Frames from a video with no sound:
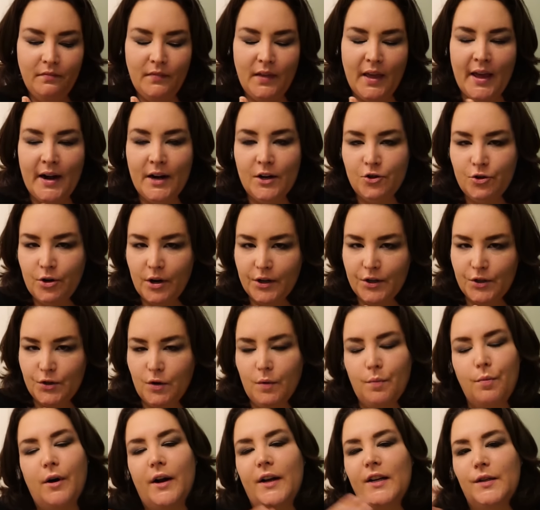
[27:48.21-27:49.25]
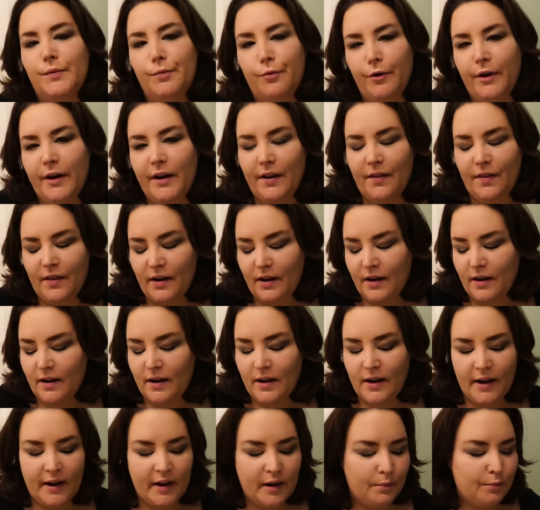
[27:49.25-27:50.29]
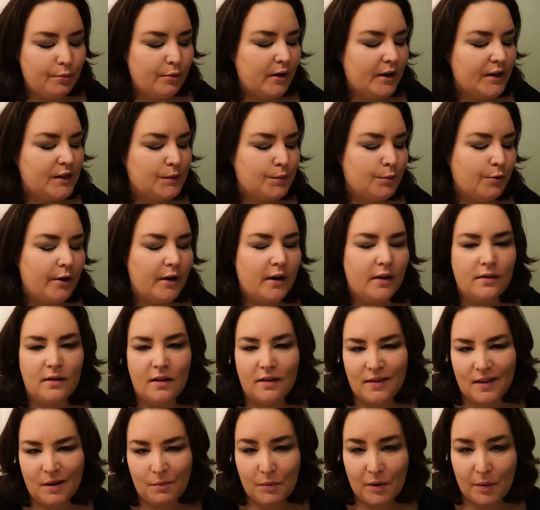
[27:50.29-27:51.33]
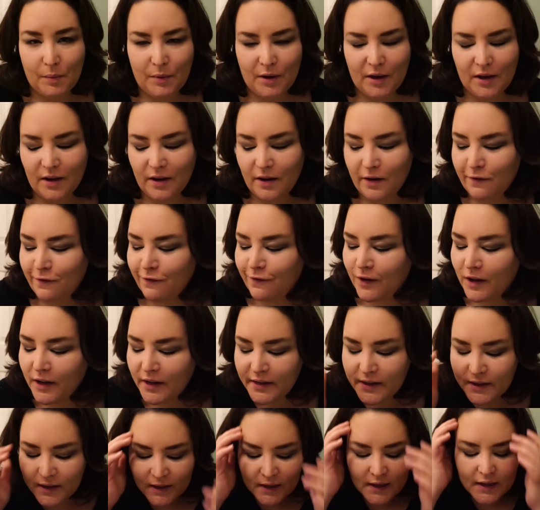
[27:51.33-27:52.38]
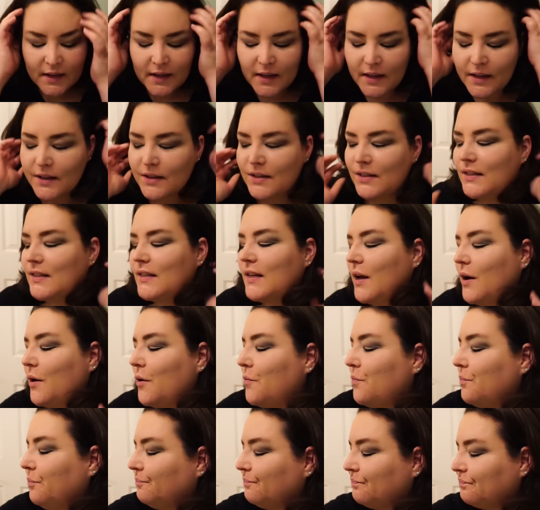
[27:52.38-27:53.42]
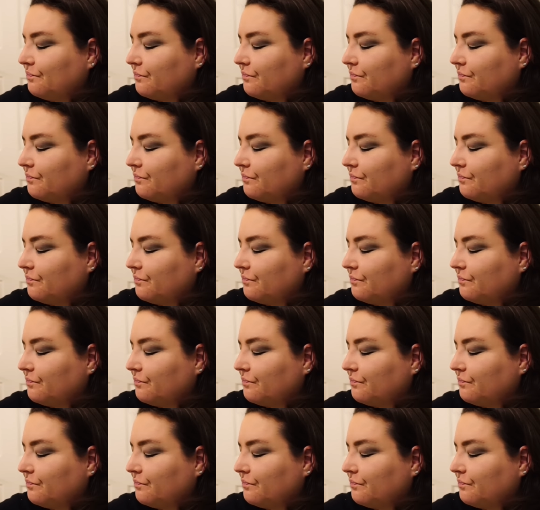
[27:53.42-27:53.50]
at a drugstore price point and then at a high-end price point, I thought that might be kind of fun. So